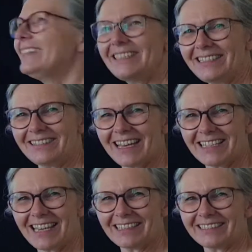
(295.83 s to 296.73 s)
Did you get
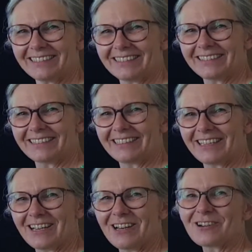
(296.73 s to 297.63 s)
it?
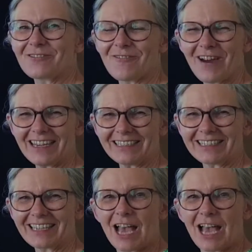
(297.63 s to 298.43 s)
Great.